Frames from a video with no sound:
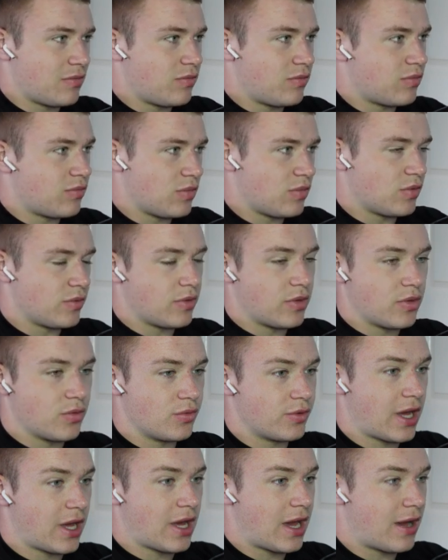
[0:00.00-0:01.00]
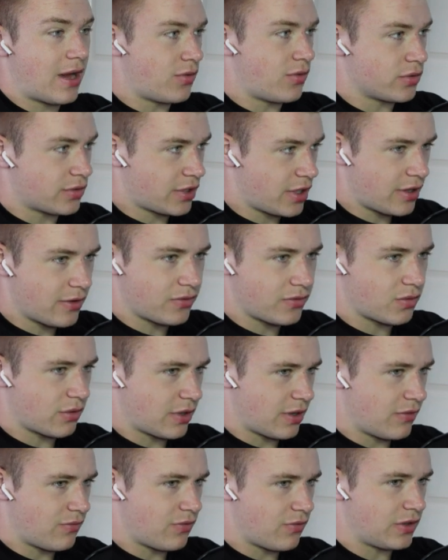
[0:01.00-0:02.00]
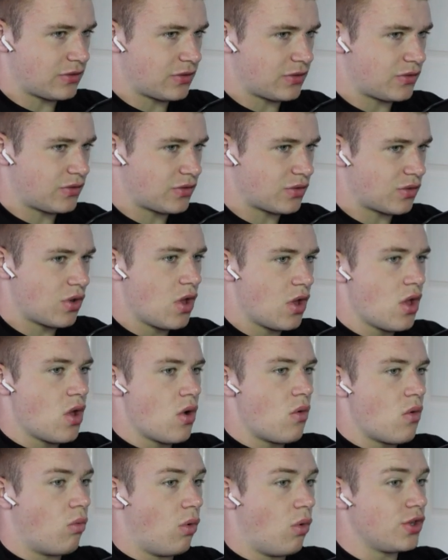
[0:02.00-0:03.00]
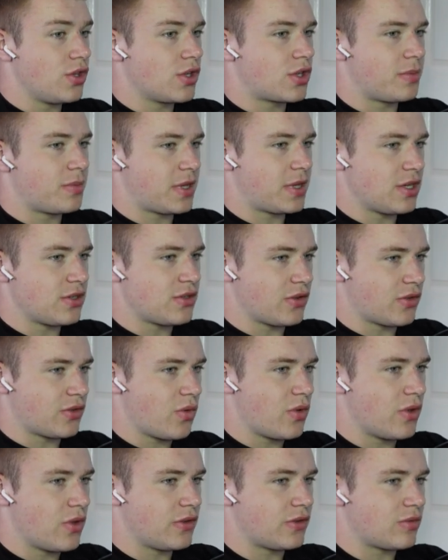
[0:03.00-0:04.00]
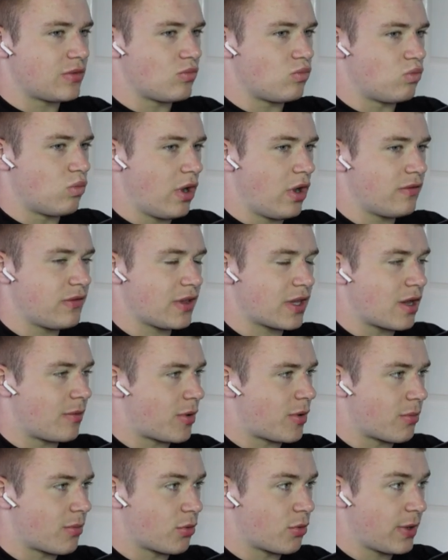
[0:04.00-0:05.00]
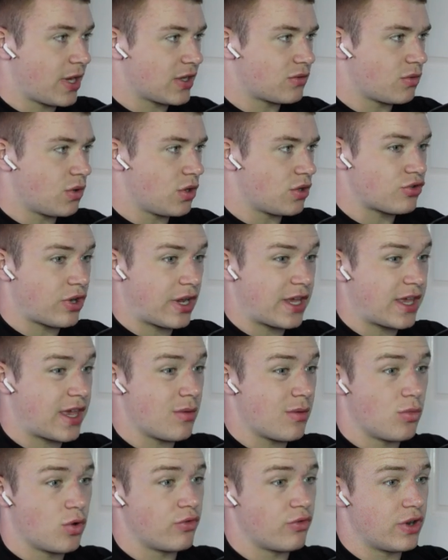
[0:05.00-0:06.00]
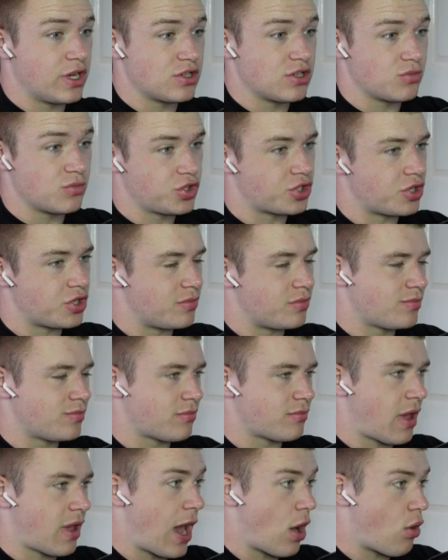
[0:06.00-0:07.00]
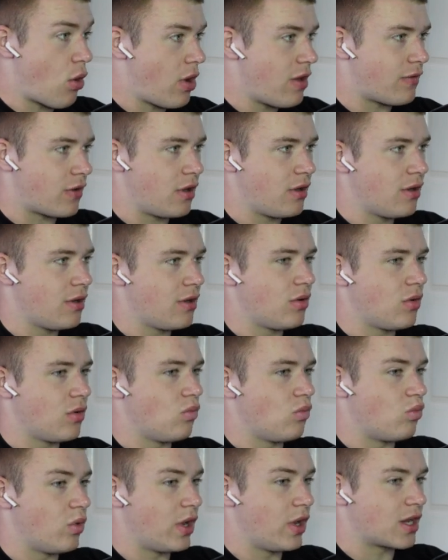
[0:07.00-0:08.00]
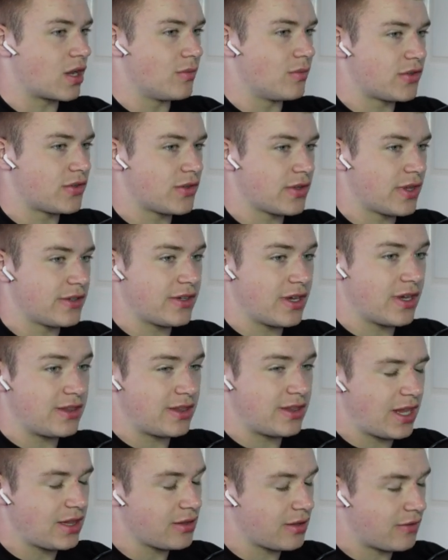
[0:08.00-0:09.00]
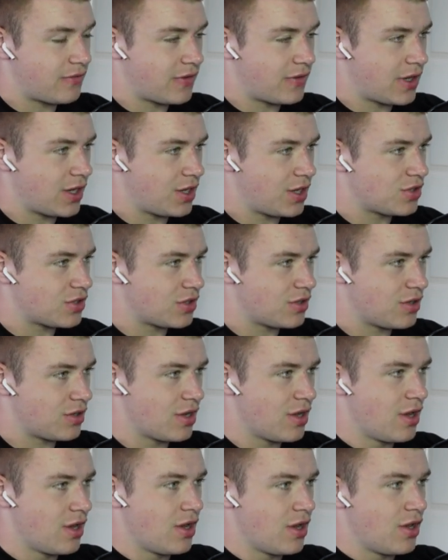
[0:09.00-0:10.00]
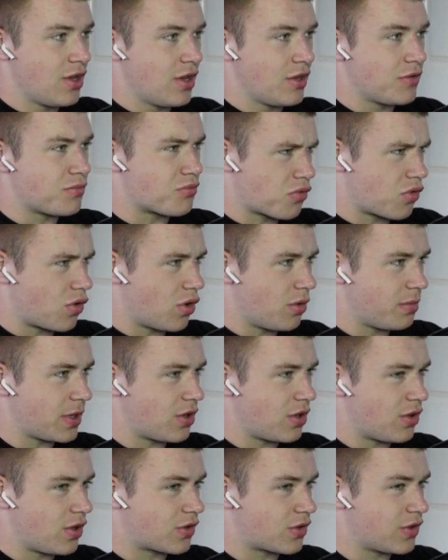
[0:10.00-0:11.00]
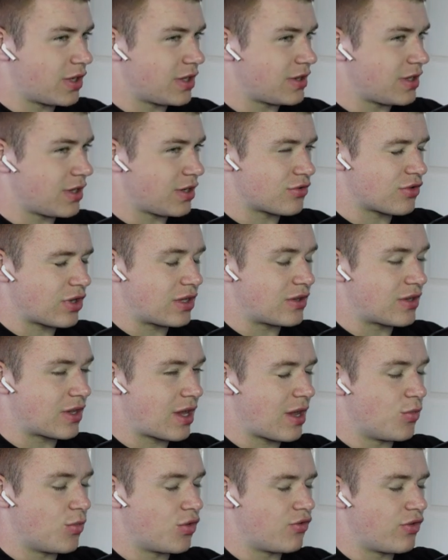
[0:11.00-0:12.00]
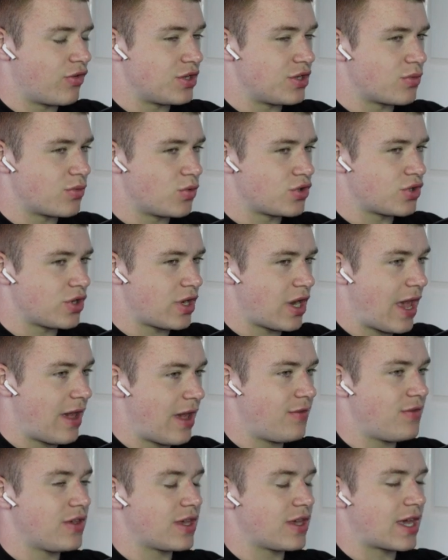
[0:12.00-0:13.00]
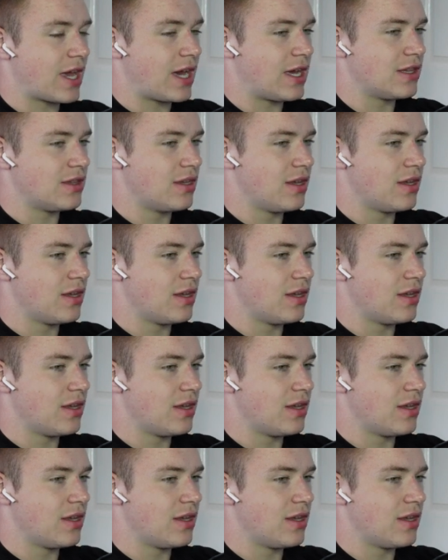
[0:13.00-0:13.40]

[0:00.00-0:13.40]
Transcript: alternatives for whatever reason. So what you could potentially do is, with like a barbell back squat, try and get more range of motion. However, when it comes to, let's say, a deadlift variation, it's probably not a good idea trying to get more range of motion if you can't